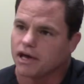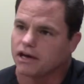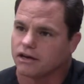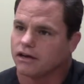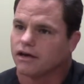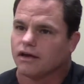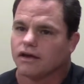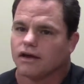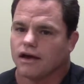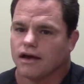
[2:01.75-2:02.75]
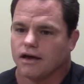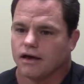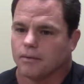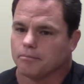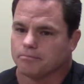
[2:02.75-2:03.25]
in
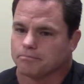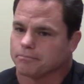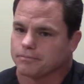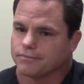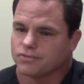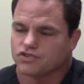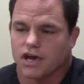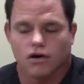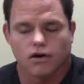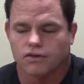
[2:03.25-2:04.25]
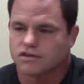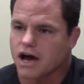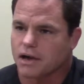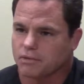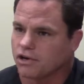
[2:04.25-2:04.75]
and say all the
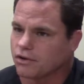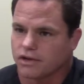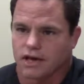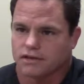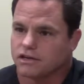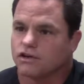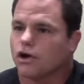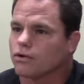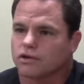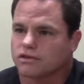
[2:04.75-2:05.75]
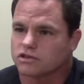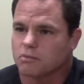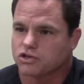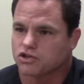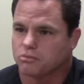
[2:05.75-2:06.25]
time, that I didn't know that this
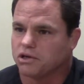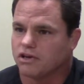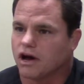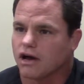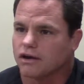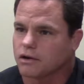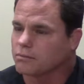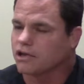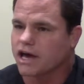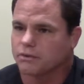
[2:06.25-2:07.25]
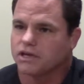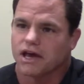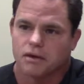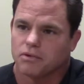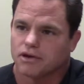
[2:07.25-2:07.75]
much could be done, and I'm glad we
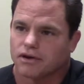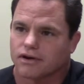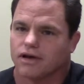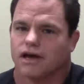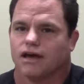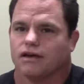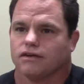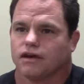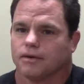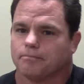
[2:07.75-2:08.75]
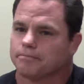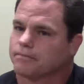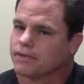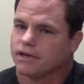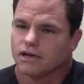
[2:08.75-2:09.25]
came here. And
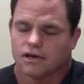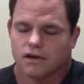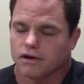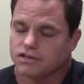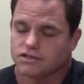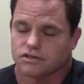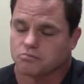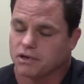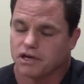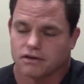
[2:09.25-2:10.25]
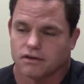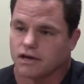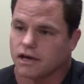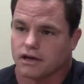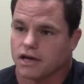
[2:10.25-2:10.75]
it's just
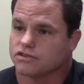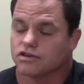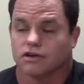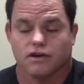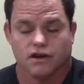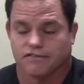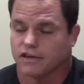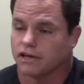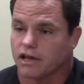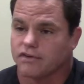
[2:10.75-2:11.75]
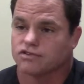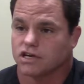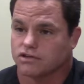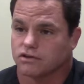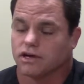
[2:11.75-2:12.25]
been a significant life
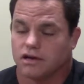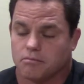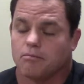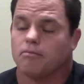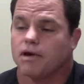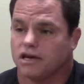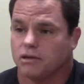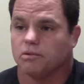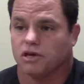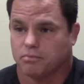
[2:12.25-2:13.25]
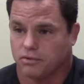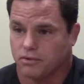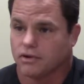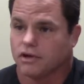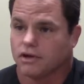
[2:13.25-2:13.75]
changer in many
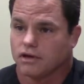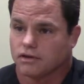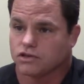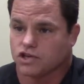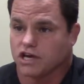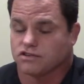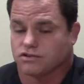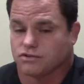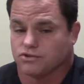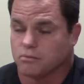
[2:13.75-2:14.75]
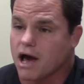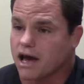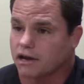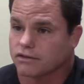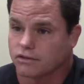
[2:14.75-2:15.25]
people. The changes are
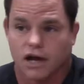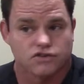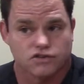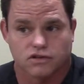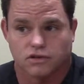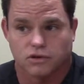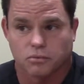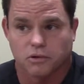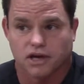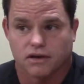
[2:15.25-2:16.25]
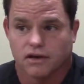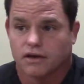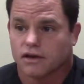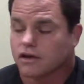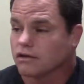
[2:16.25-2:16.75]
dramatic. They're not just a little bit.
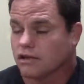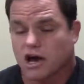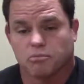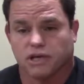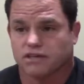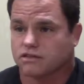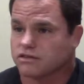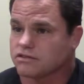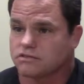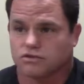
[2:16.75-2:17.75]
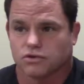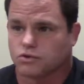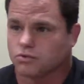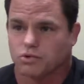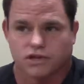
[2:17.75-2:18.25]
A lot of places
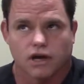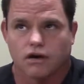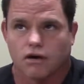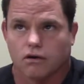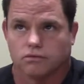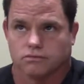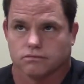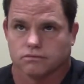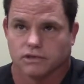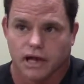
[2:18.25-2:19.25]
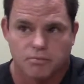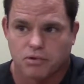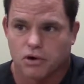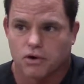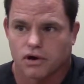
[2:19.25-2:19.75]
do what they call
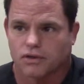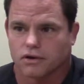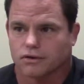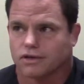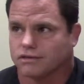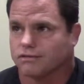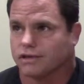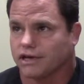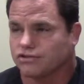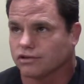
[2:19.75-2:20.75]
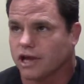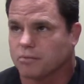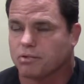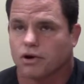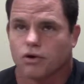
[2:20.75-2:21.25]
lipo and they laser
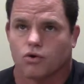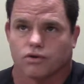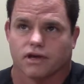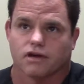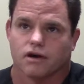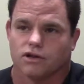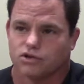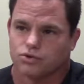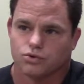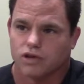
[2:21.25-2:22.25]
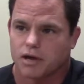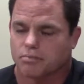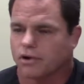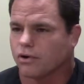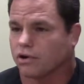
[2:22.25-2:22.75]
lipo, or they call it cool
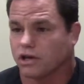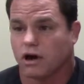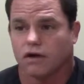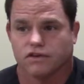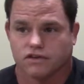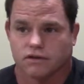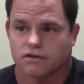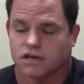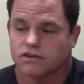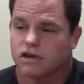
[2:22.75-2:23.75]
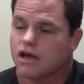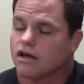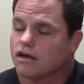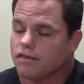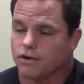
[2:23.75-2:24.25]
lipo and all these other things.
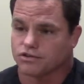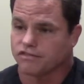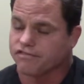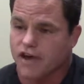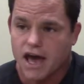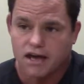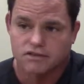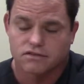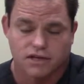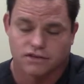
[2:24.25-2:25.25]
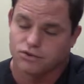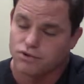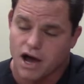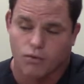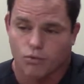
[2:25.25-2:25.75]
Those are fads. They do
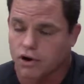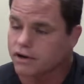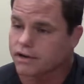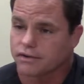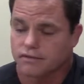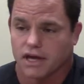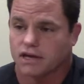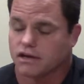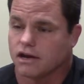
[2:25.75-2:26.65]
not work. They